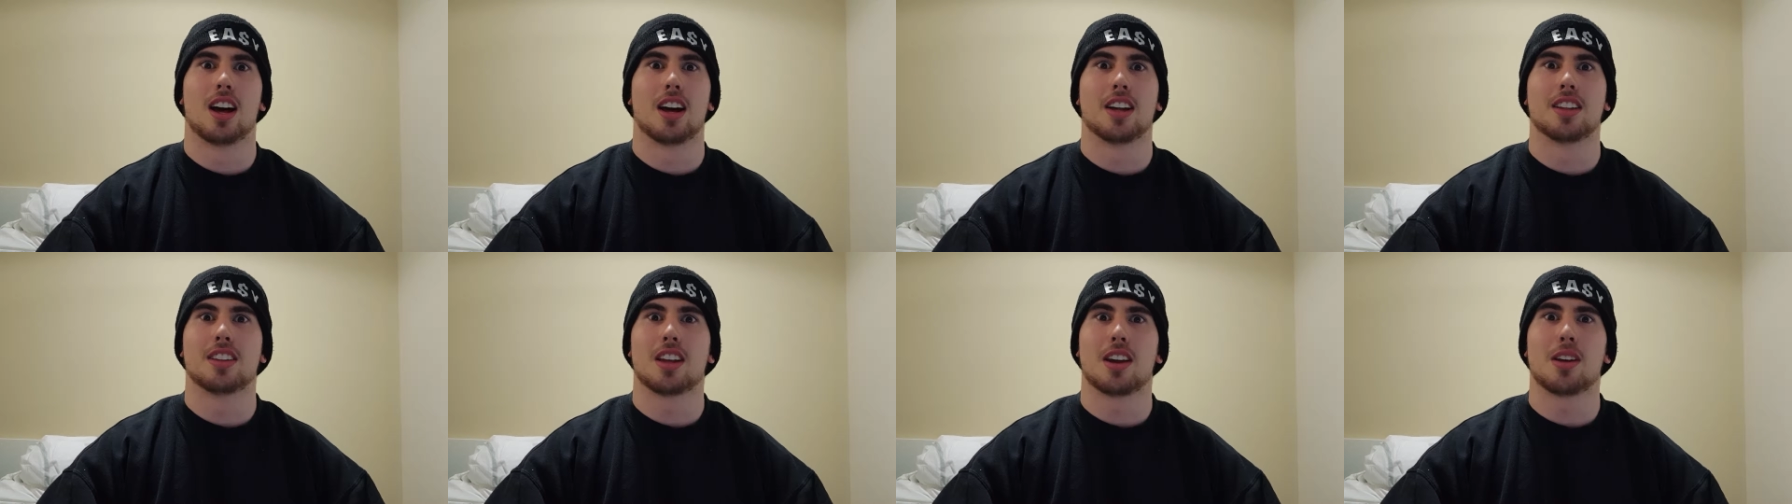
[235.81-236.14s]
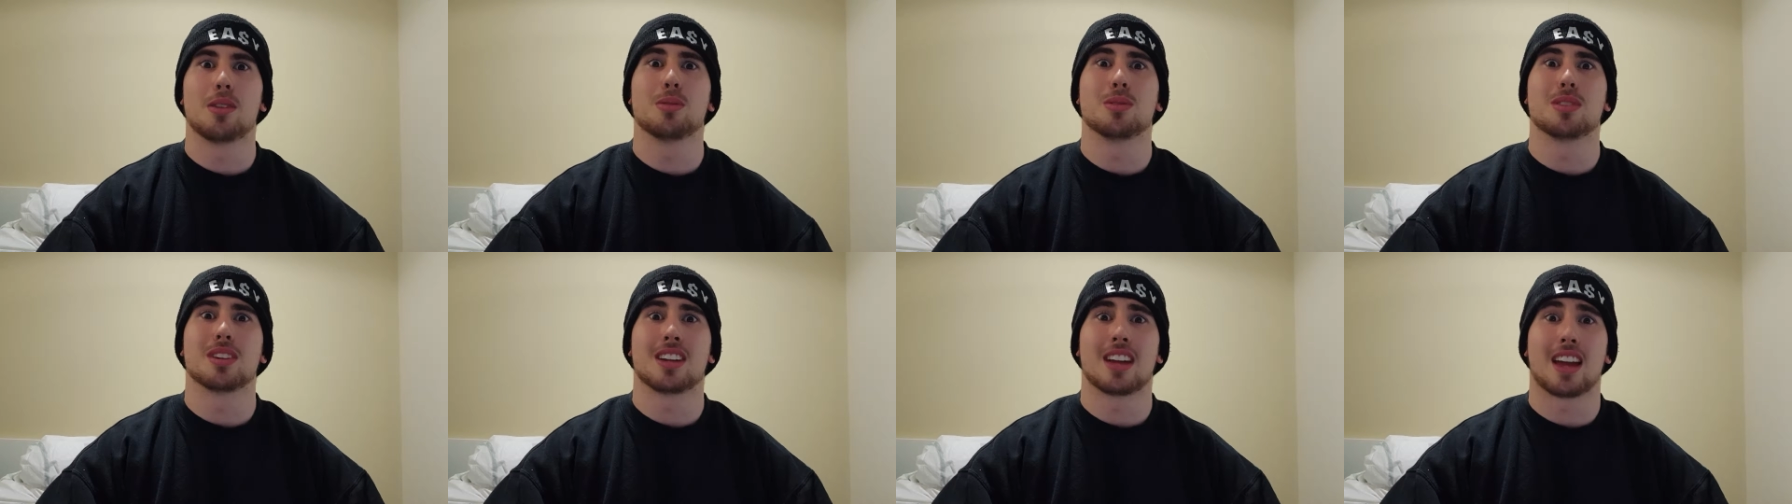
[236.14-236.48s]
I
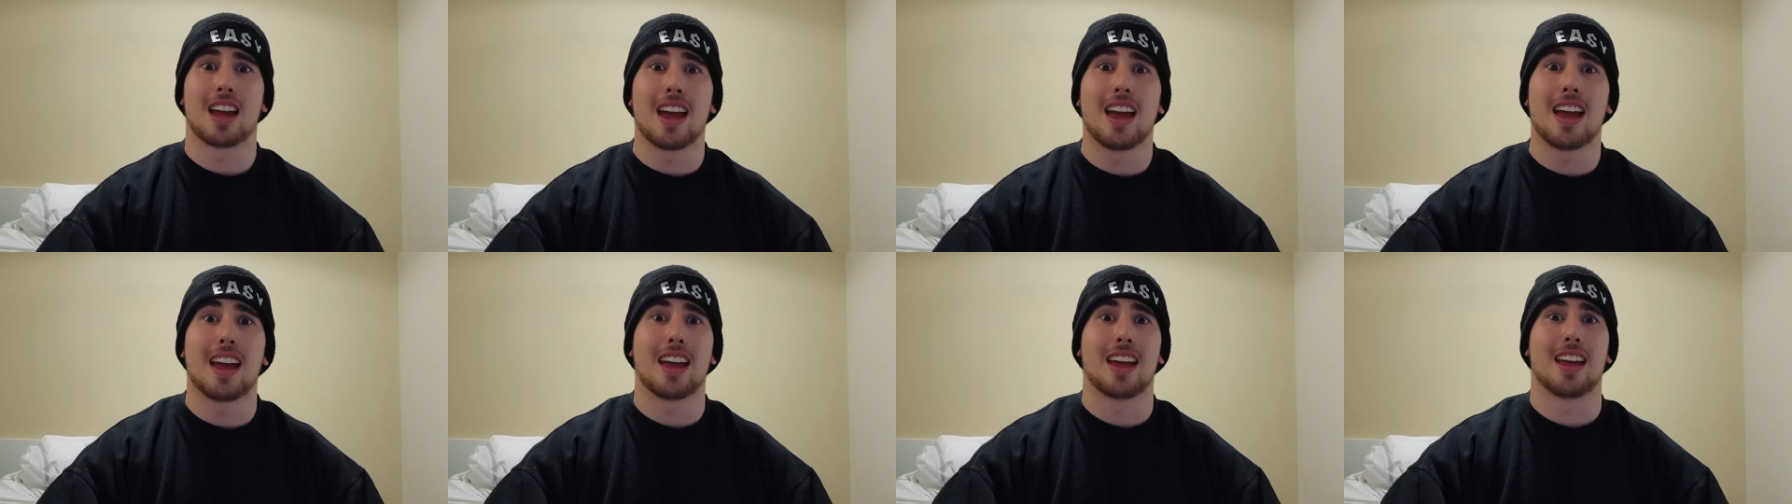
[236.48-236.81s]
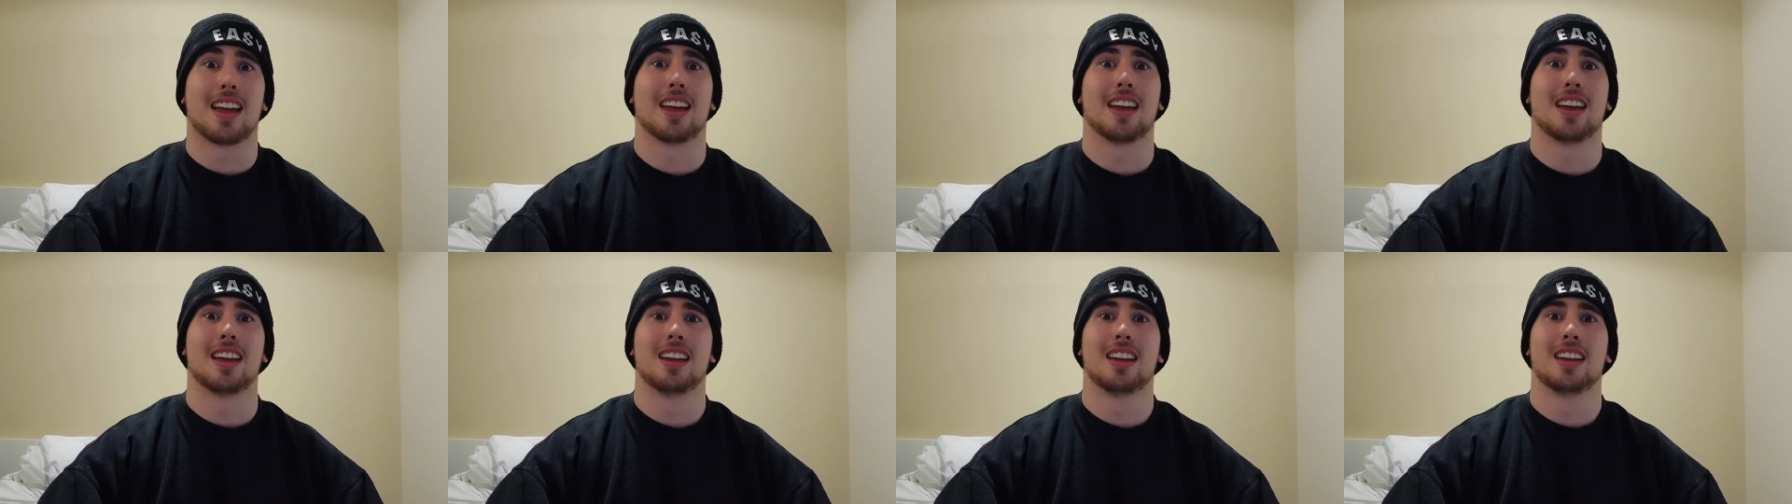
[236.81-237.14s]
don't
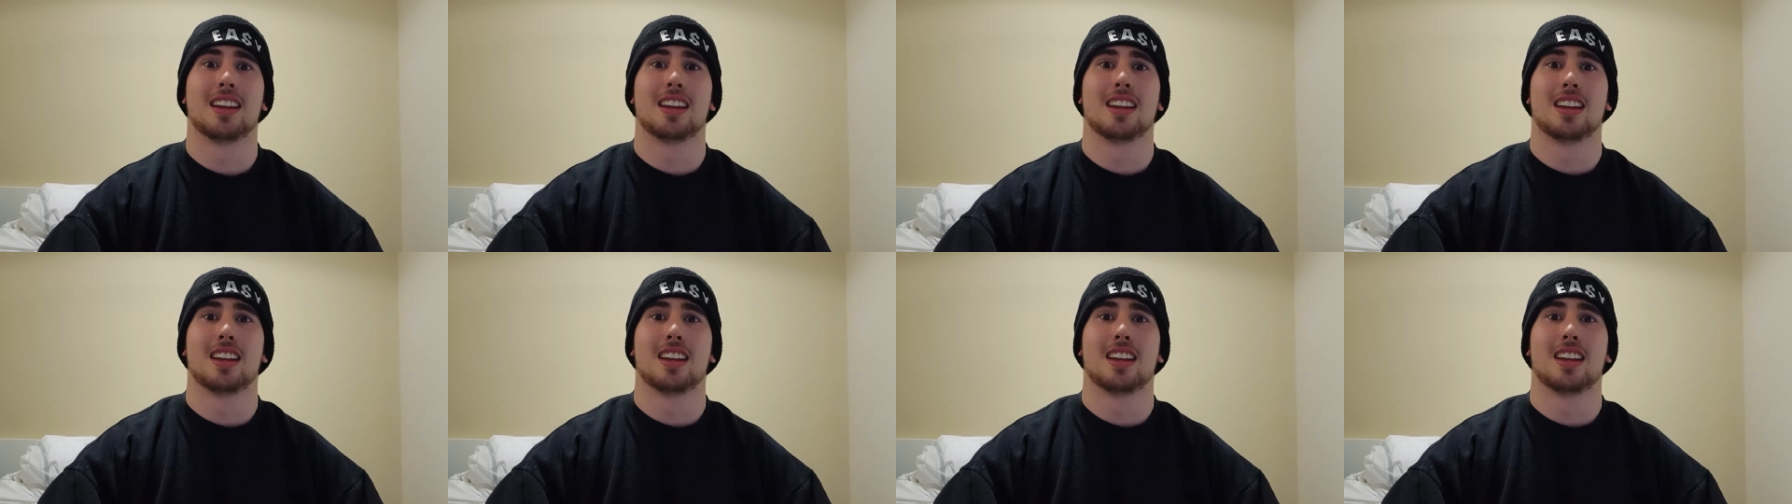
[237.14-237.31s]
care